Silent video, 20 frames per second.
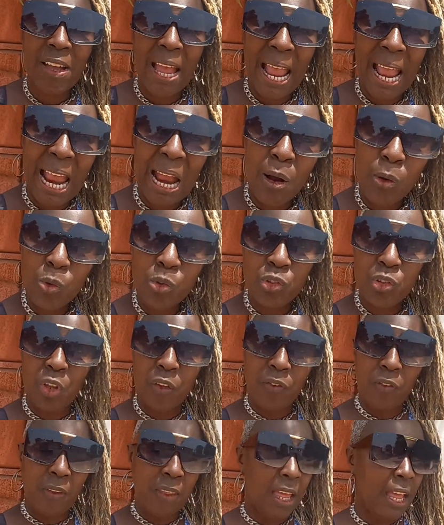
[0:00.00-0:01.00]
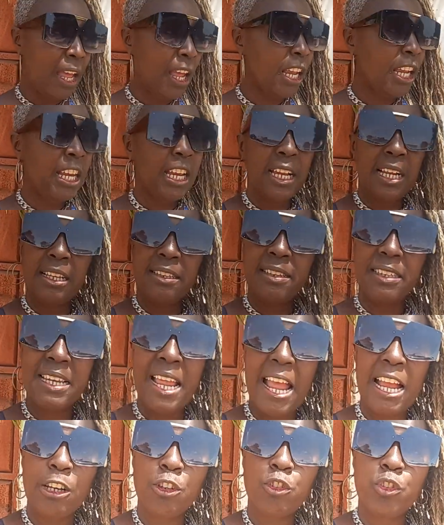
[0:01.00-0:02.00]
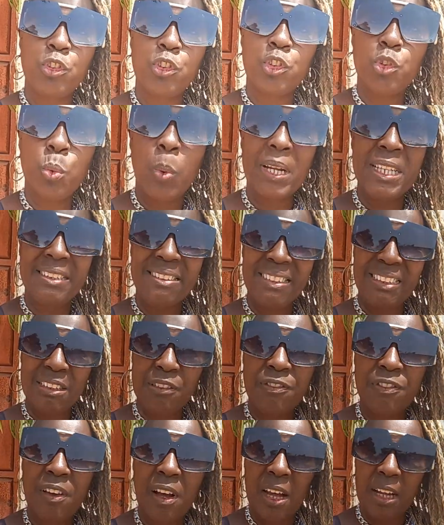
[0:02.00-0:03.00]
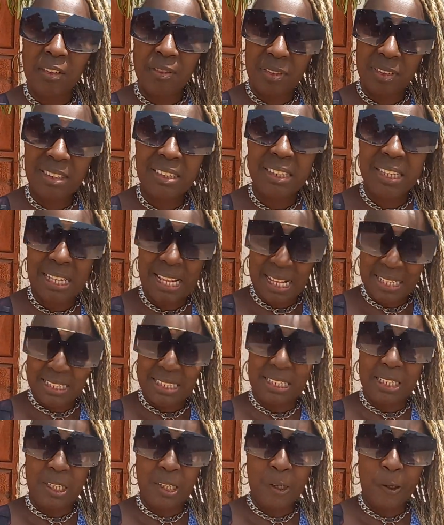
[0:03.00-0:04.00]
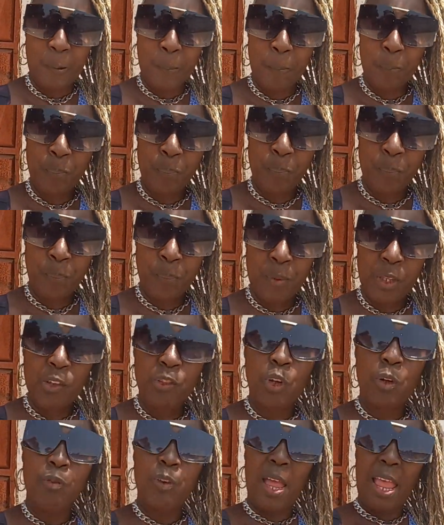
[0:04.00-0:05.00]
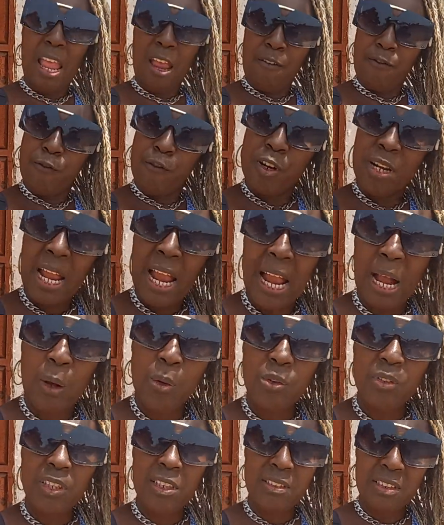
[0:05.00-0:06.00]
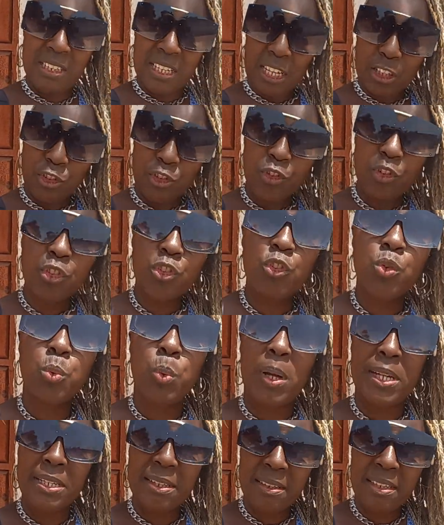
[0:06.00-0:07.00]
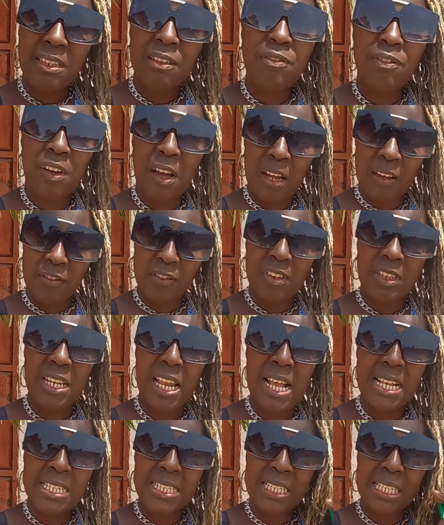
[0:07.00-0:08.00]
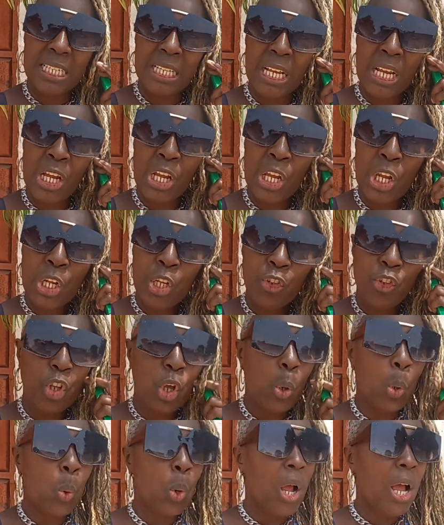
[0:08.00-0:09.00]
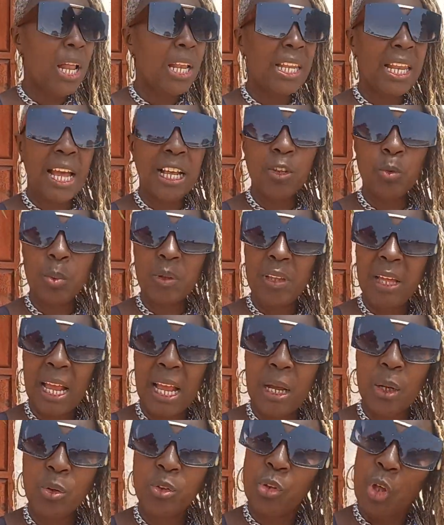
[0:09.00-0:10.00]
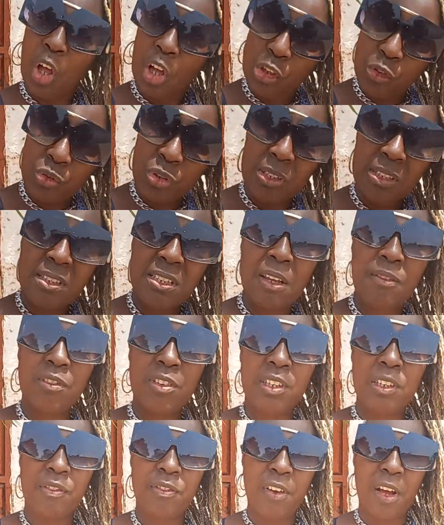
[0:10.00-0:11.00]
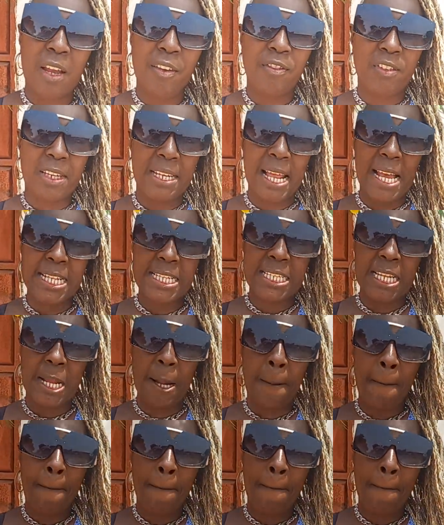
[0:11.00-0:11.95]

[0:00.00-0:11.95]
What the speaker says: a house on there, it's an extra 25 dalasi. So for every house, it's an extra 25 dalasi. So land with a house, 175 dalasi.